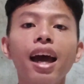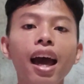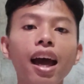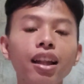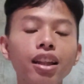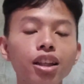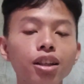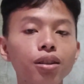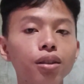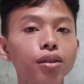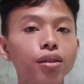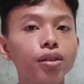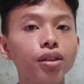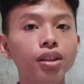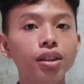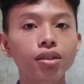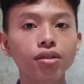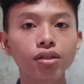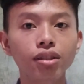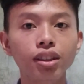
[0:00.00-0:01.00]
and
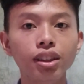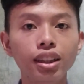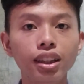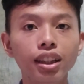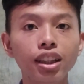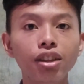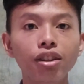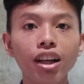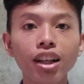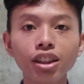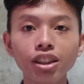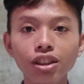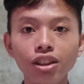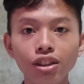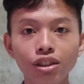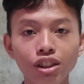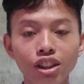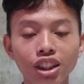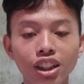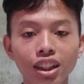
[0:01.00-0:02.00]
the
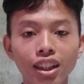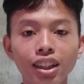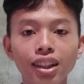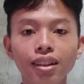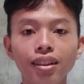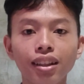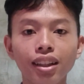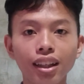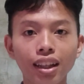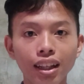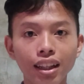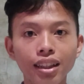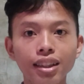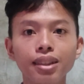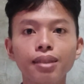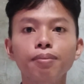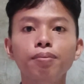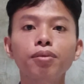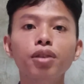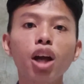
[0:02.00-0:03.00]
resolution
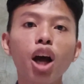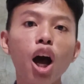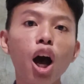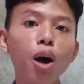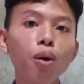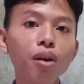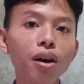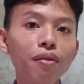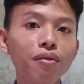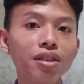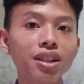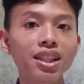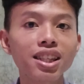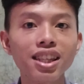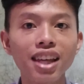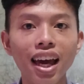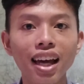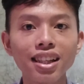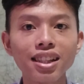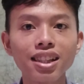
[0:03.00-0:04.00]
is, however,
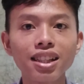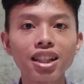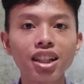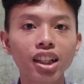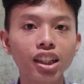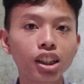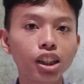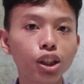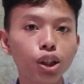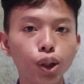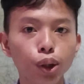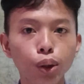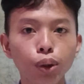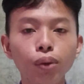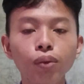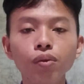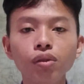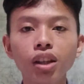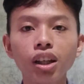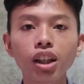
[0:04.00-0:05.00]
Jack's greed
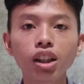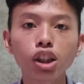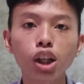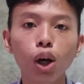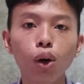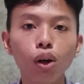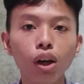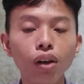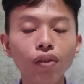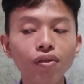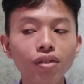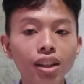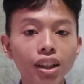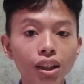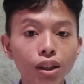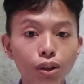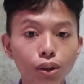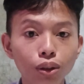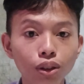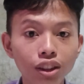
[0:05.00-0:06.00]
grew. He thought if the
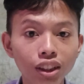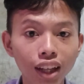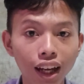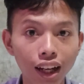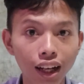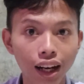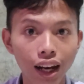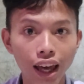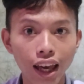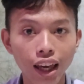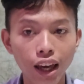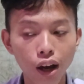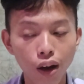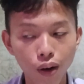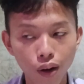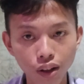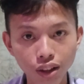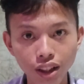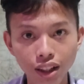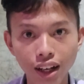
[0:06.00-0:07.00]
goose can lay
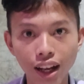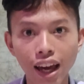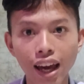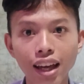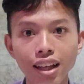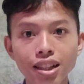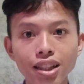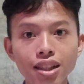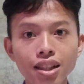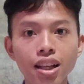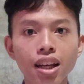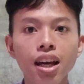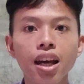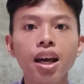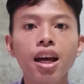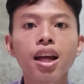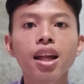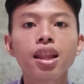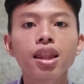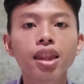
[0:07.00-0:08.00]
golden eggs,
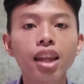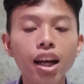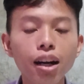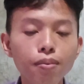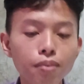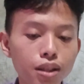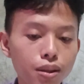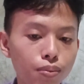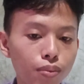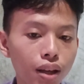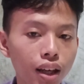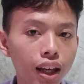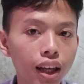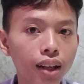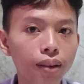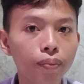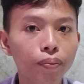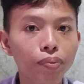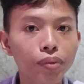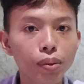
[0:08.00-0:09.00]
there must
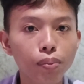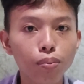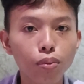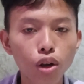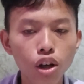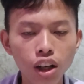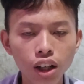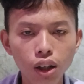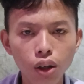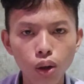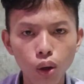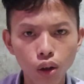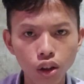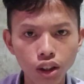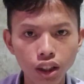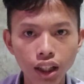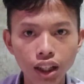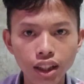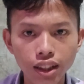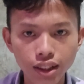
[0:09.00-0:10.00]
be more
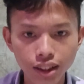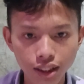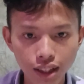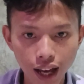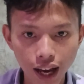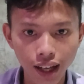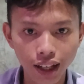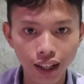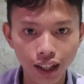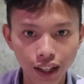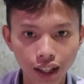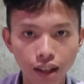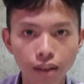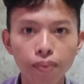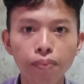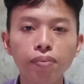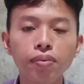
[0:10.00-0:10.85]
gold inside it.